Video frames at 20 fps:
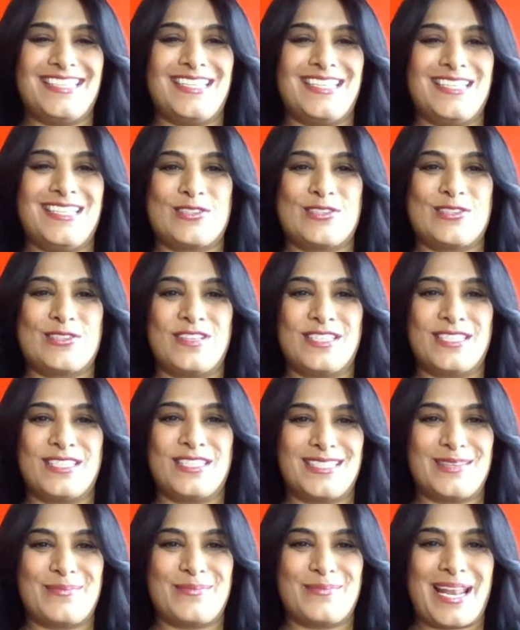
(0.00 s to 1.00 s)
IT
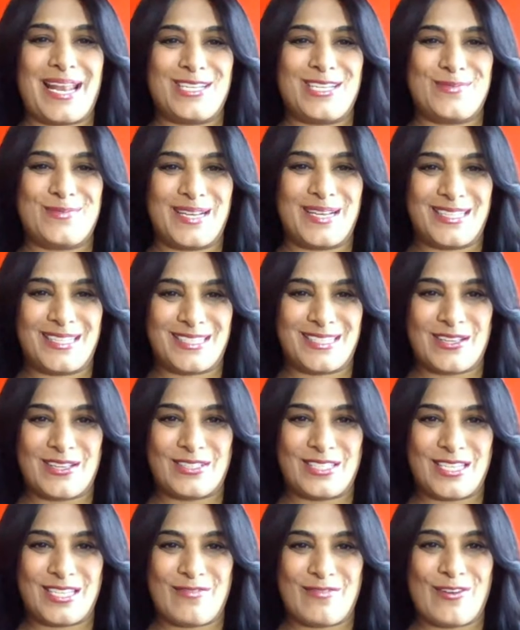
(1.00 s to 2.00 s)
services and management
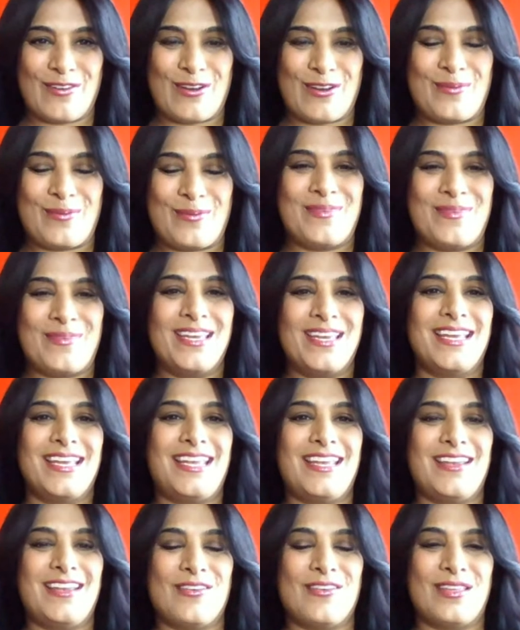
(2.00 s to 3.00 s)
consulting firm
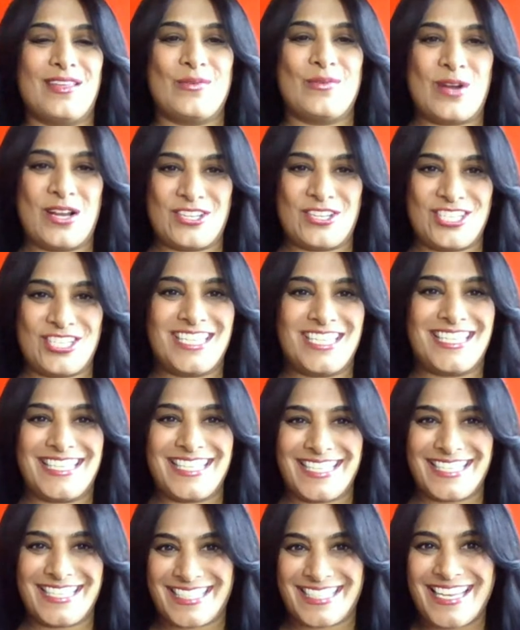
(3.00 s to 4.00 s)
here in the
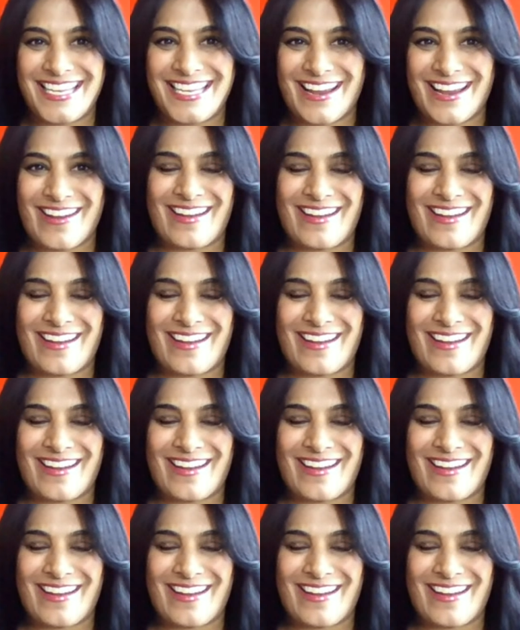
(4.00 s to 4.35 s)
Washington, D.C.